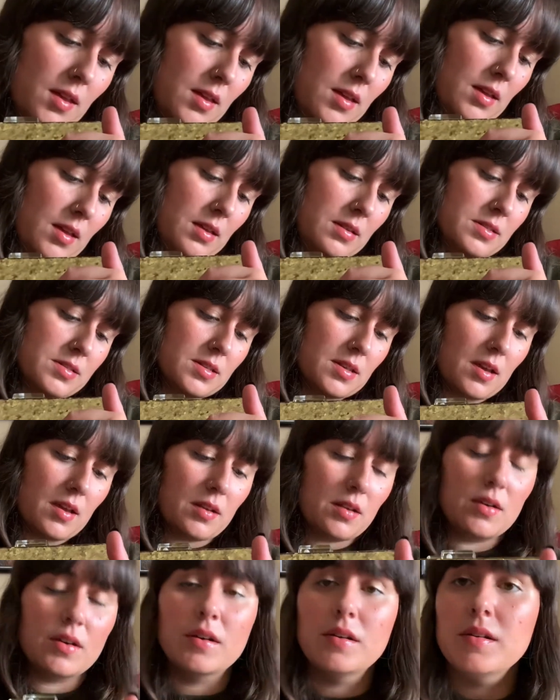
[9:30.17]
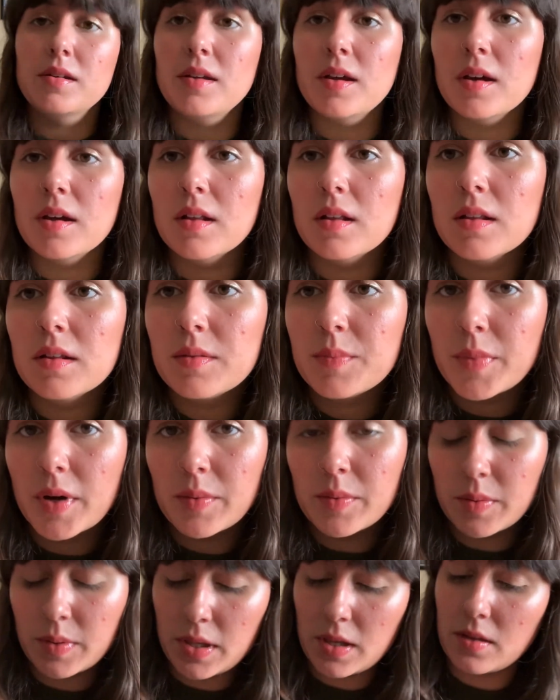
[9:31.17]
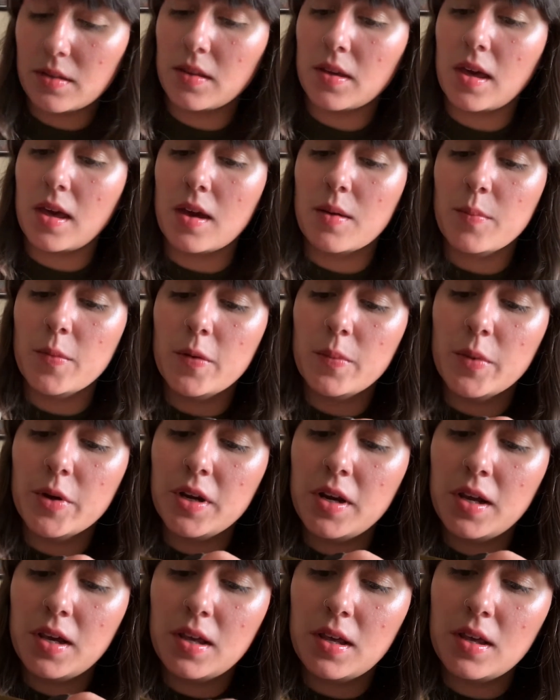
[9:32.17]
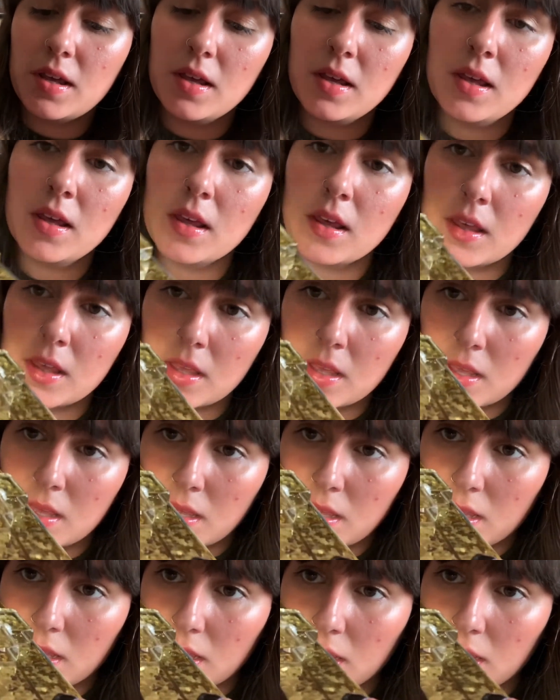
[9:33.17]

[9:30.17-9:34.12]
it's kind of hard to tell probably on the camera, but it